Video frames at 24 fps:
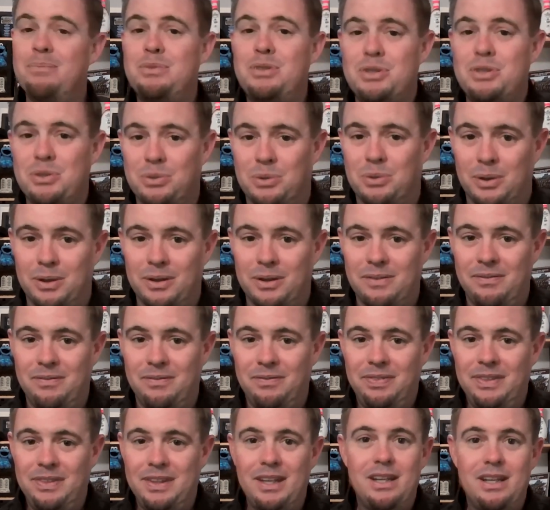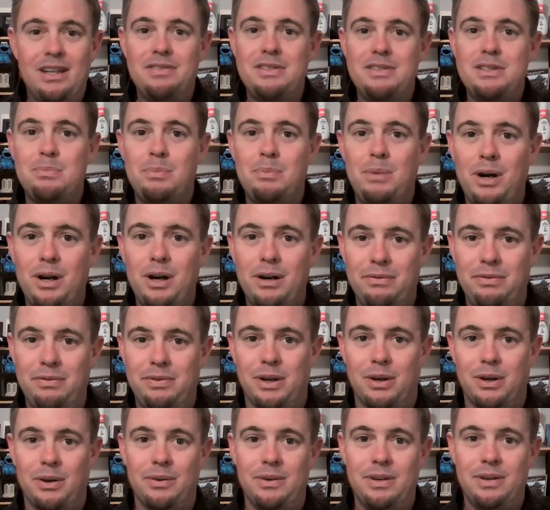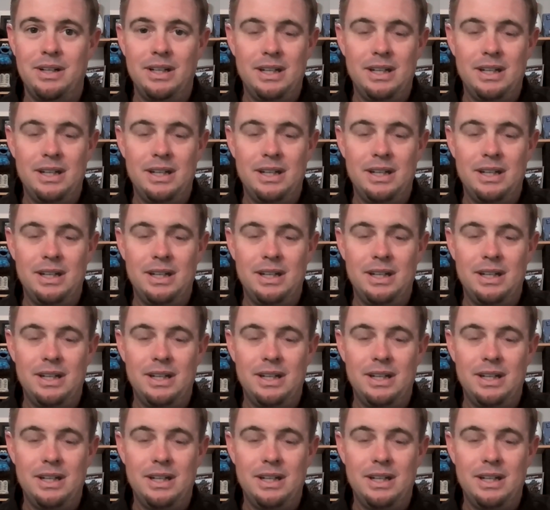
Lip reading: sort of smartphone.